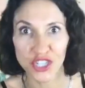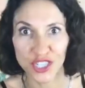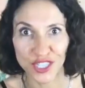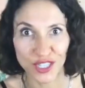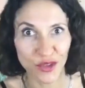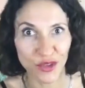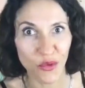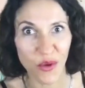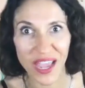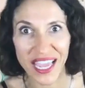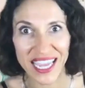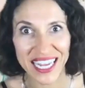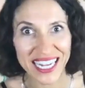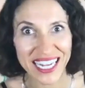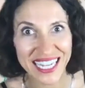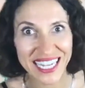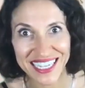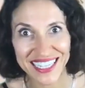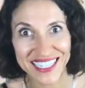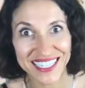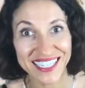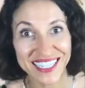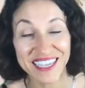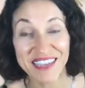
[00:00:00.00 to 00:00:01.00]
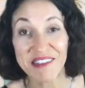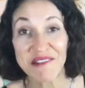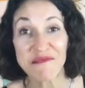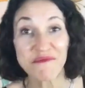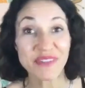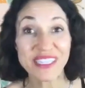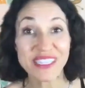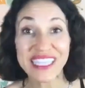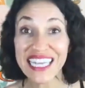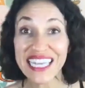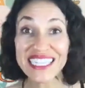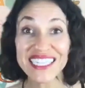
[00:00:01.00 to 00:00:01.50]
just the way it is.
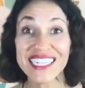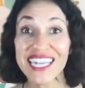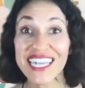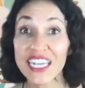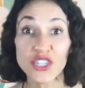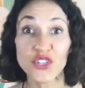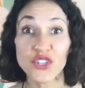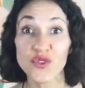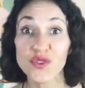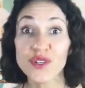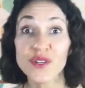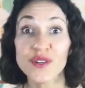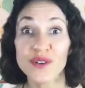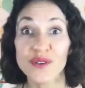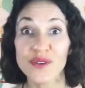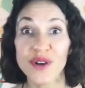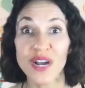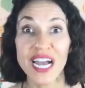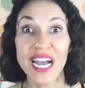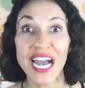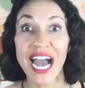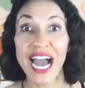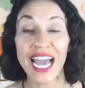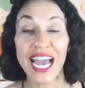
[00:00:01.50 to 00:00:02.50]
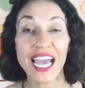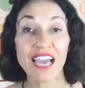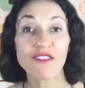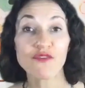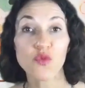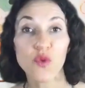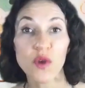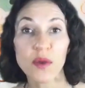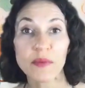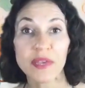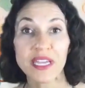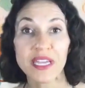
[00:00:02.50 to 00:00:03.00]
But that's not true. I have
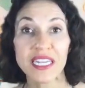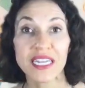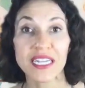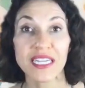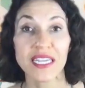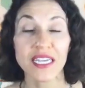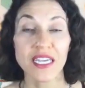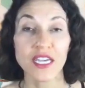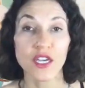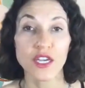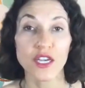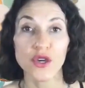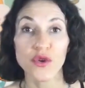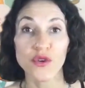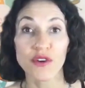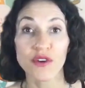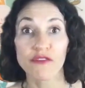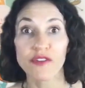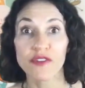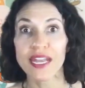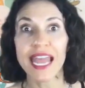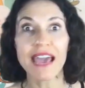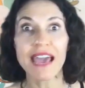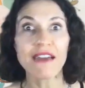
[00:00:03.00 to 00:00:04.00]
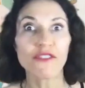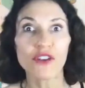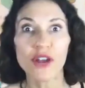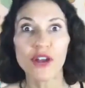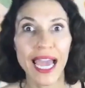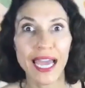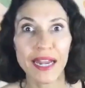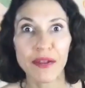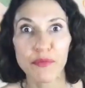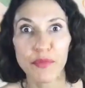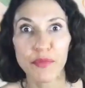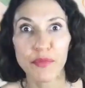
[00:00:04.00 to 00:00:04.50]
women who have never
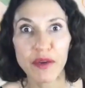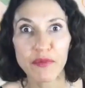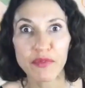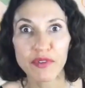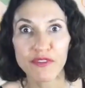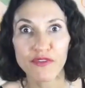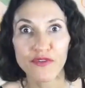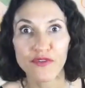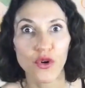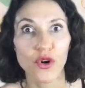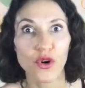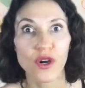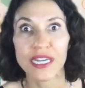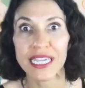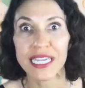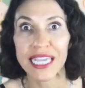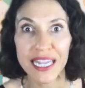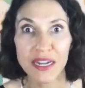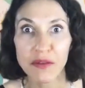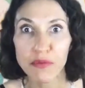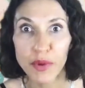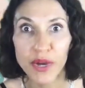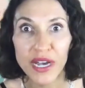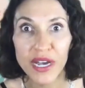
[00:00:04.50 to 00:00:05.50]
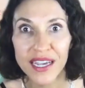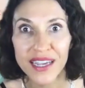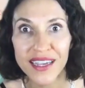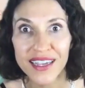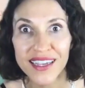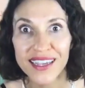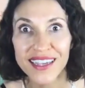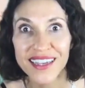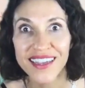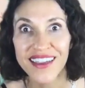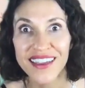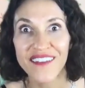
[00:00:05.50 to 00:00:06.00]
had a butt before get a butt
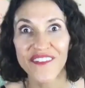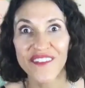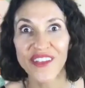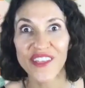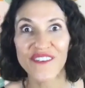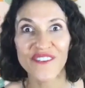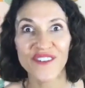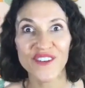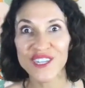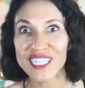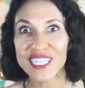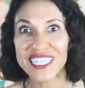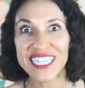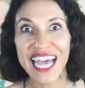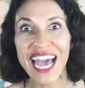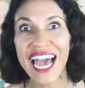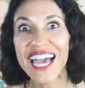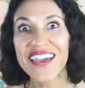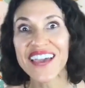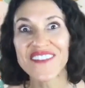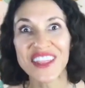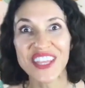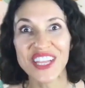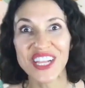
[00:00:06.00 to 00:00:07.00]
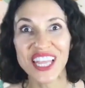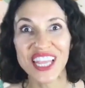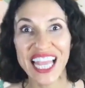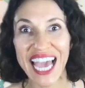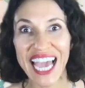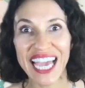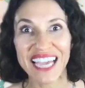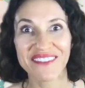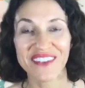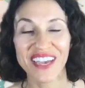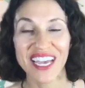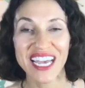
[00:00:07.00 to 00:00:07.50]
for the first time in their
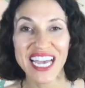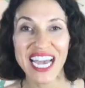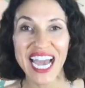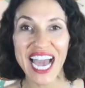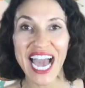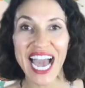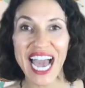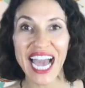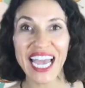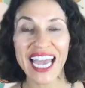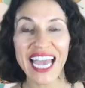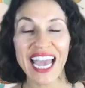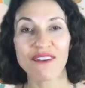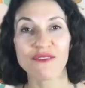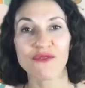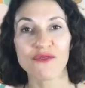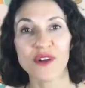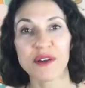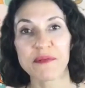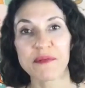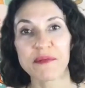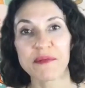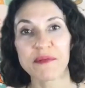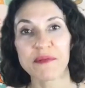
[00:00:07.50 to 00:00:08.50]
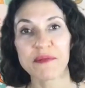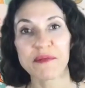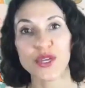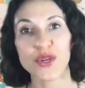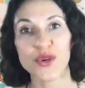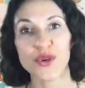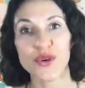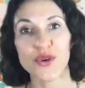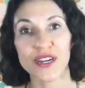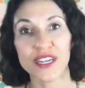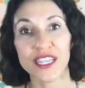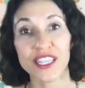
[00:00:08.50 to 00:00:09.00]
life. I have women who
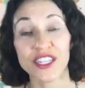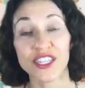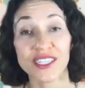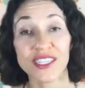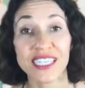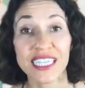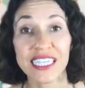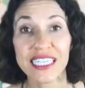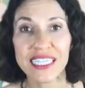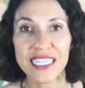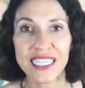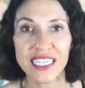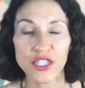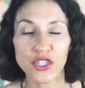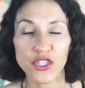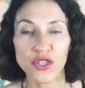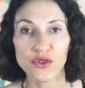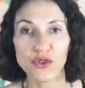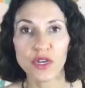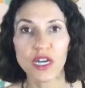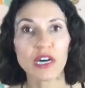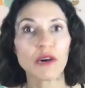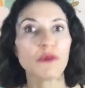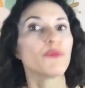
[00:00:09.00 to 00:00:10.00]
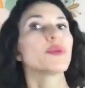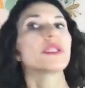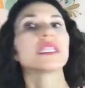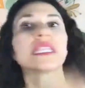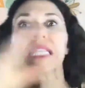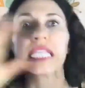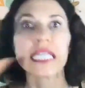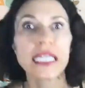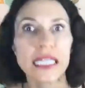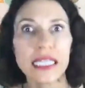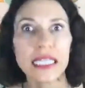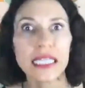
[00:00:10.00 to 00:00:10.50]
are in their 60s who
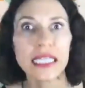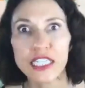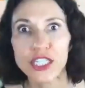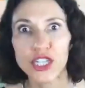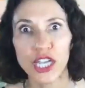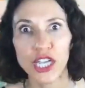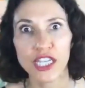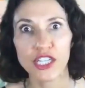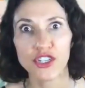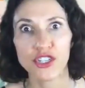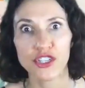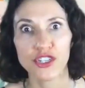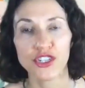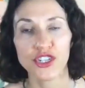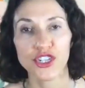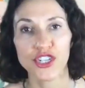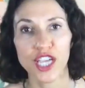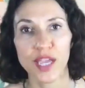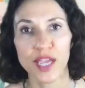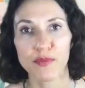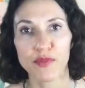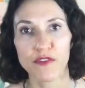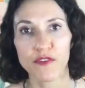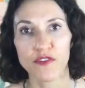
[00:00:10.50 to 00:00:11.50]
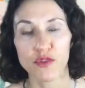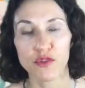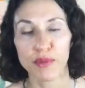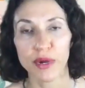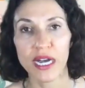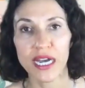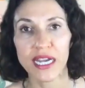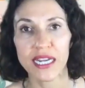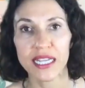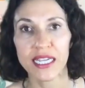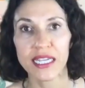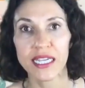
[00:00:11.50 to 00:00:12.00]
completely change the shape of their
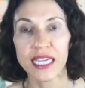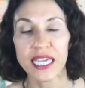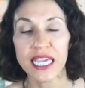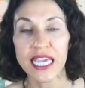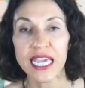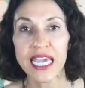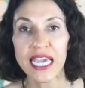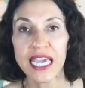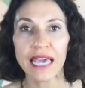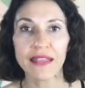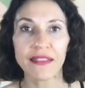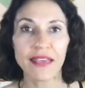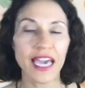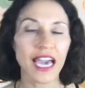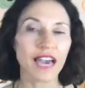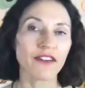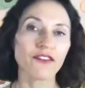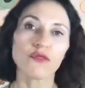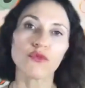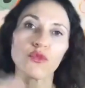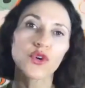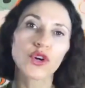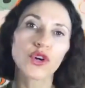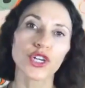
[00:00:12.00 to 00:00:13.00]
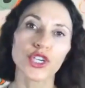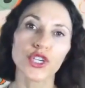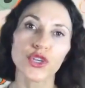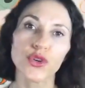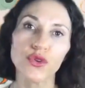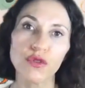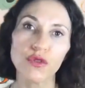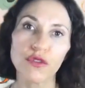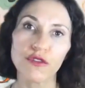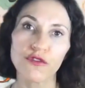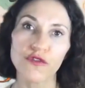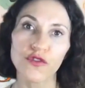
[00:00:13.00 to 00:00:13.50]
body and they have a more
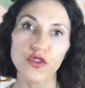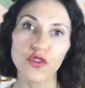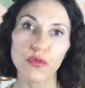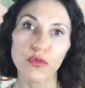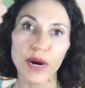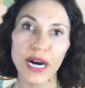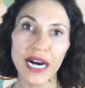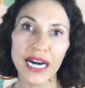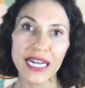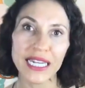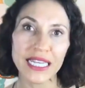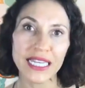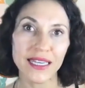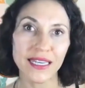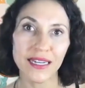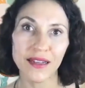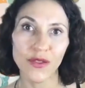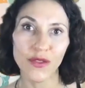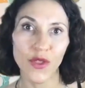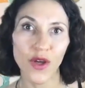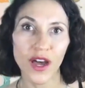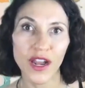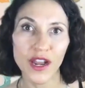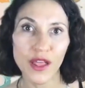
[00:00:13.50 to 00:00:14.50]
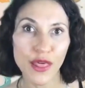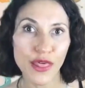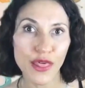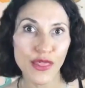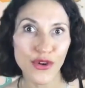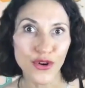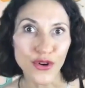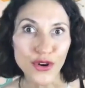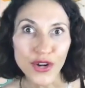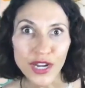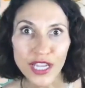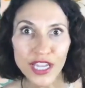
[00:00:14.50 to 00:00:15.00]
youthful body than a lot of
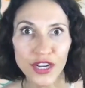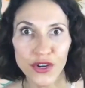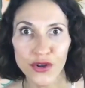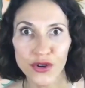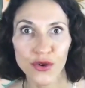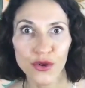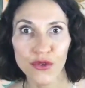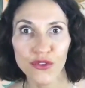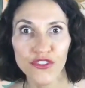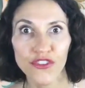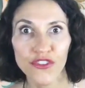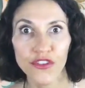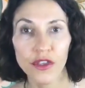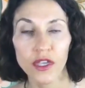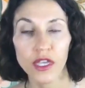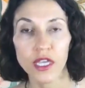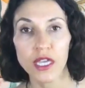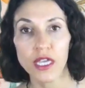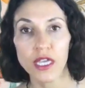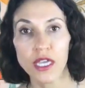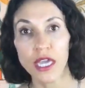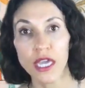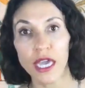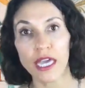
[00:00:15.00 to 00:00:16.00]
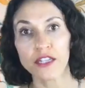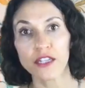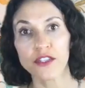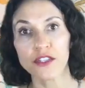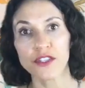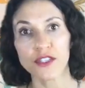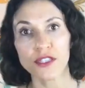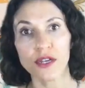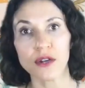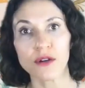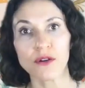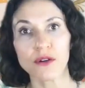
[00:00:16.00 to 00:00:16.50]
30 year olds. And
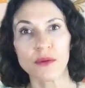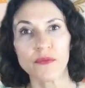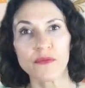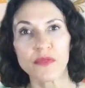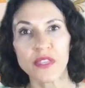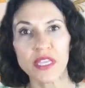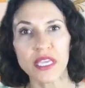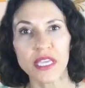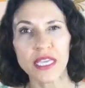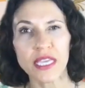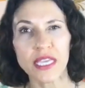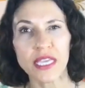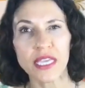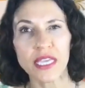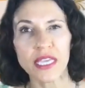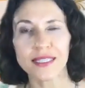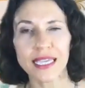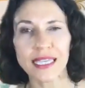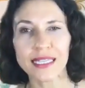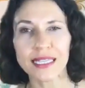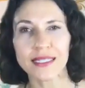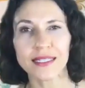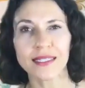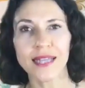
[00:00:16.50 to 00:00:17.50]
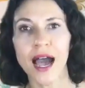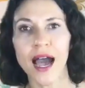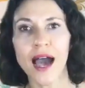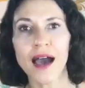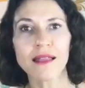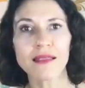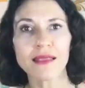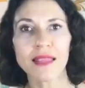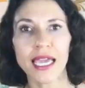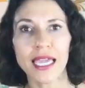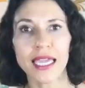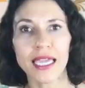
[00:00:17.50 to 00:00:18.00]
so it's it's not
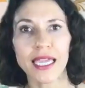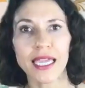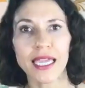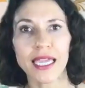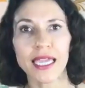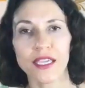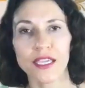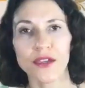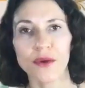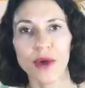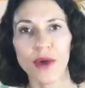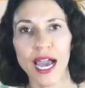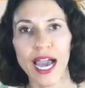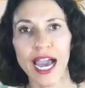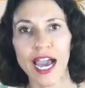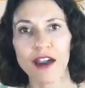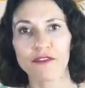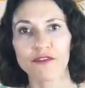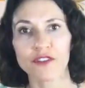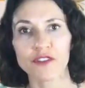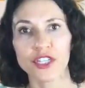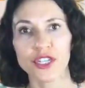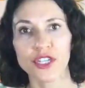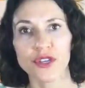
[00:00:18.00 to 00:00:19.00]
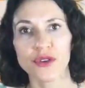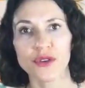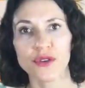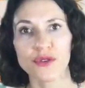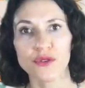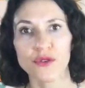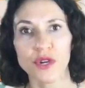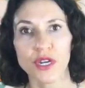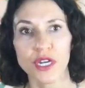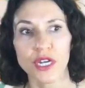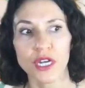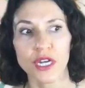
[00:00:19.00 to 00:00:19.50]
like you have
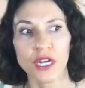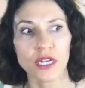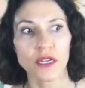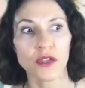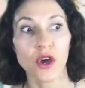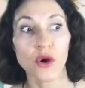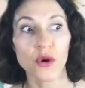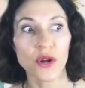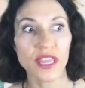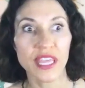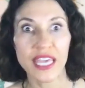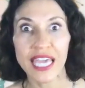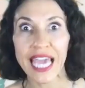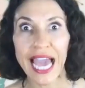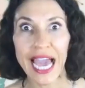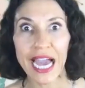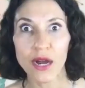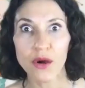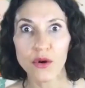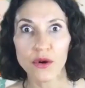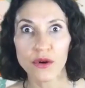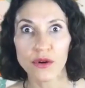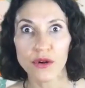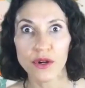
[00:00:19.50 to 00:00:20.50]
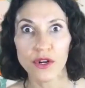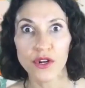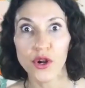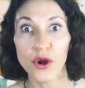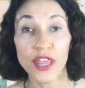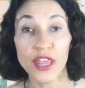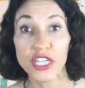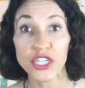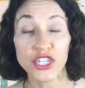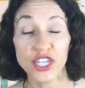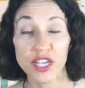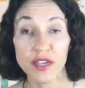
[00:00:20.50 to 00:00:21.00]
to go to the hour go to
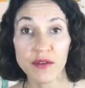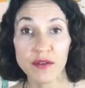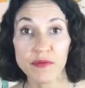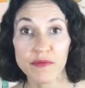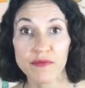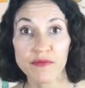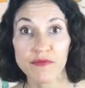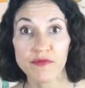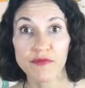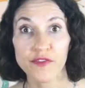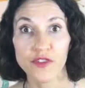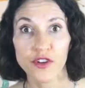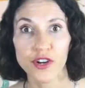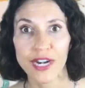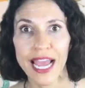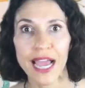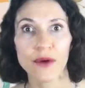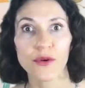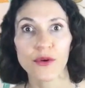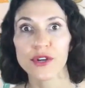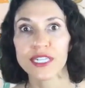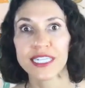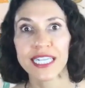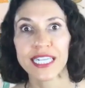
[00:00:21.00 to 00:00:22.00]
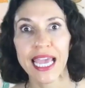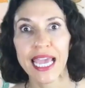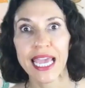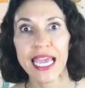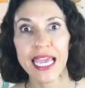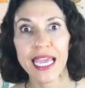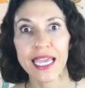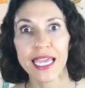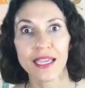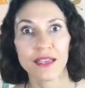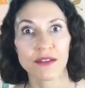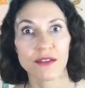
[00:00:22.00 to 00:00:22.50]
the gym for an hour a
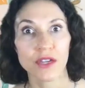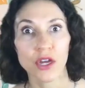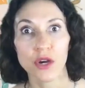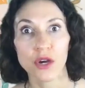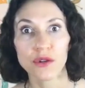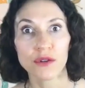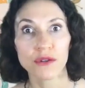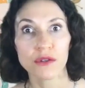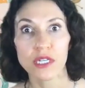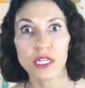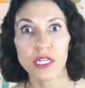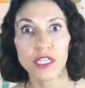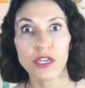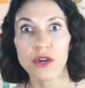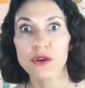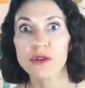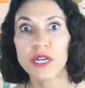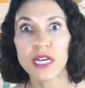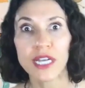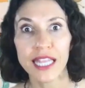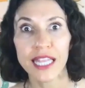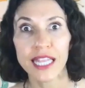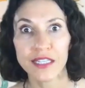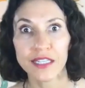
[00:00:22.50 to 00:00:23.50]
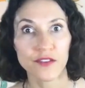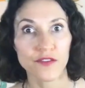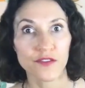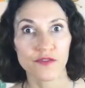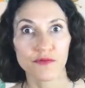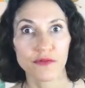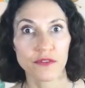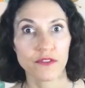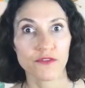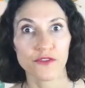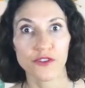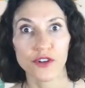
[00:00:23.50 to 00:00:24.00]
day go to a yoga class
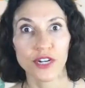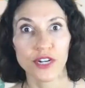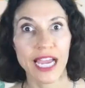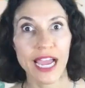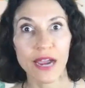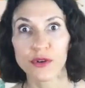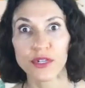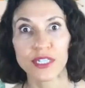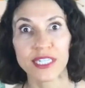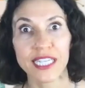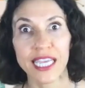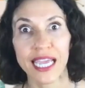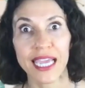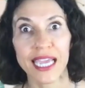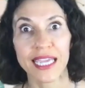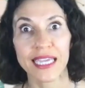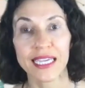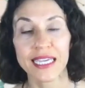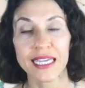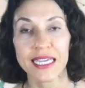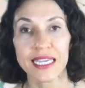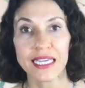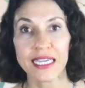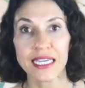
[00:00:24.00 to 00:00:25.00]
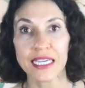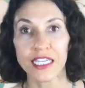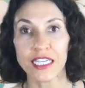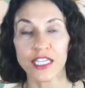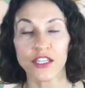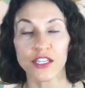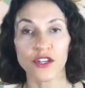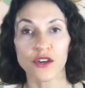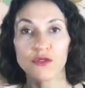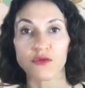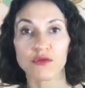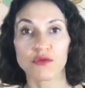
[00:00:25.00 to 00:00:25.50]
for, for an hour a day you
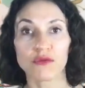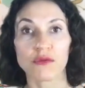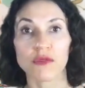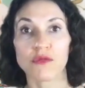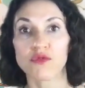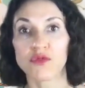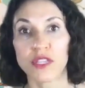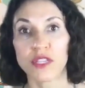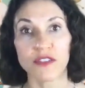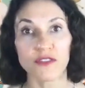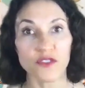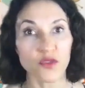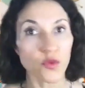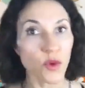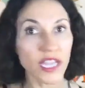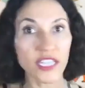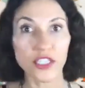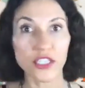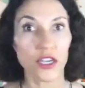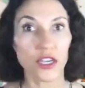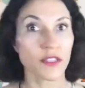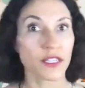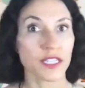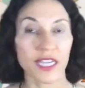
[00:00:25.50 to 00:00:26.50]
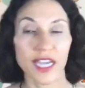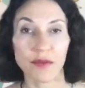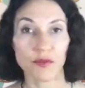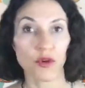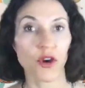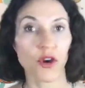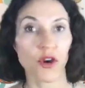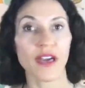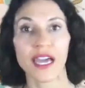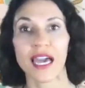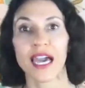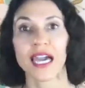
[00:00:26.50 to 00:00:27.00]
know lift weights all the time all
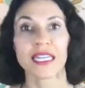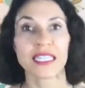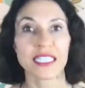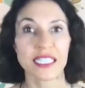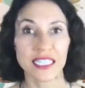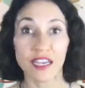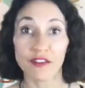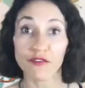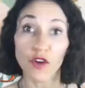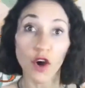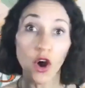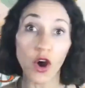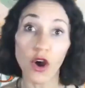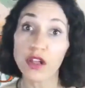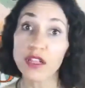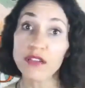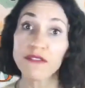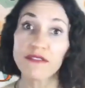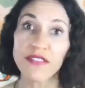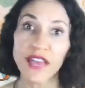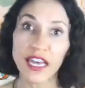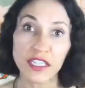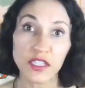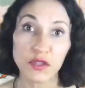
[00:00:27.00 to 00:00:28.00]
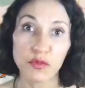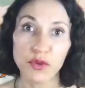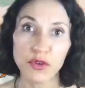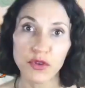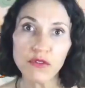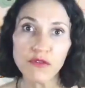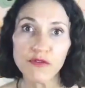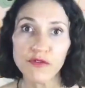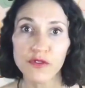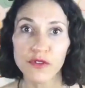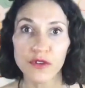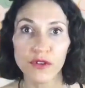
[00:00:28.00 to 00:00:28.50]
that kind of stuff all of that's
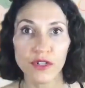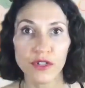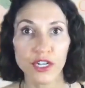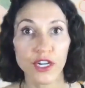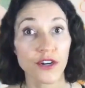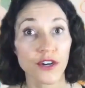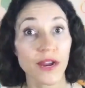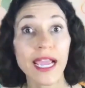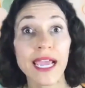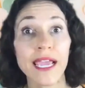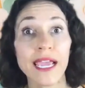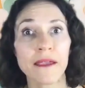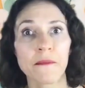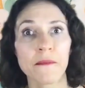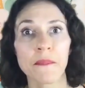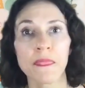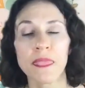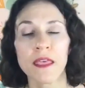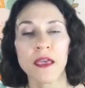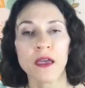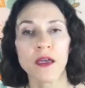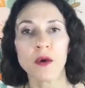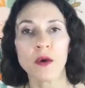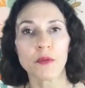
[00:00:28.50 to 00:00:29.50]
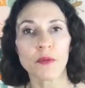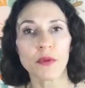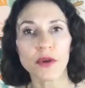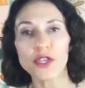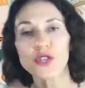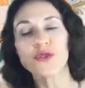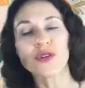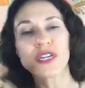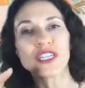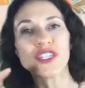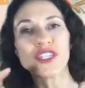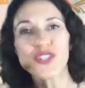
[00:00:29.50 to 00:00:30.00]
beautiful and great but
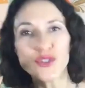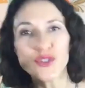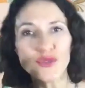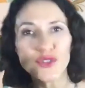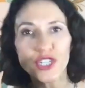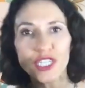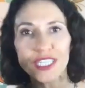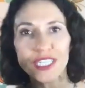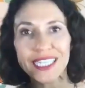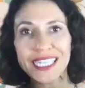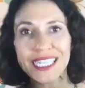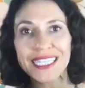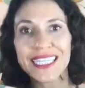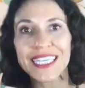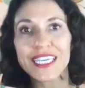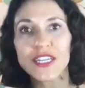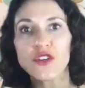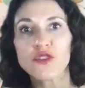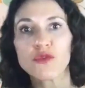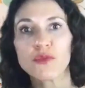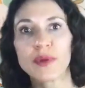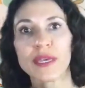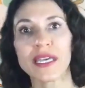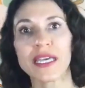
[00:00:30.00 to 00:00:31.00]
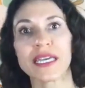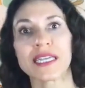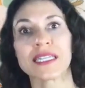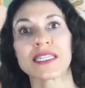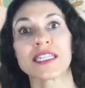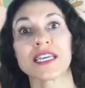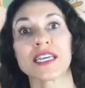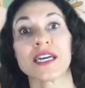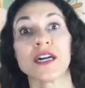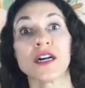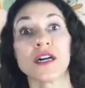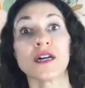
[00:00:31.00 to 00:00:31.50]
you can do just a little bit